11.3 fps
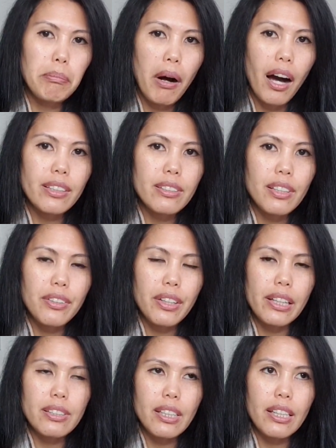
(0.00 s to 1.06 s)
pot
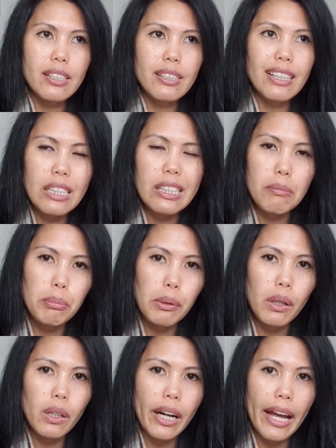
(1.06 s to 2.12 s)
that is
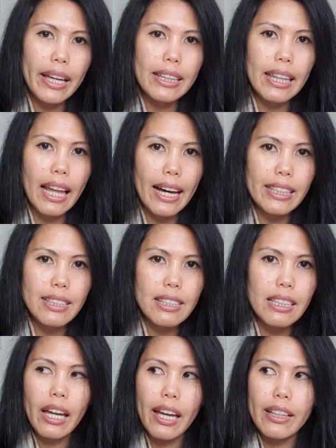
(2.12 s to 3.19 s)
simple and light
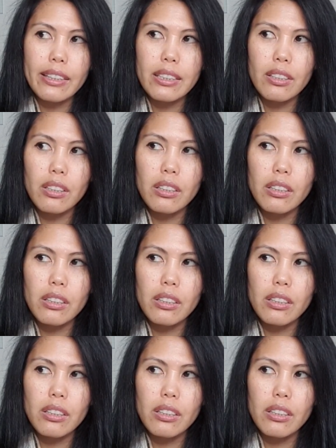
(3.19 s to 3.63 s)
and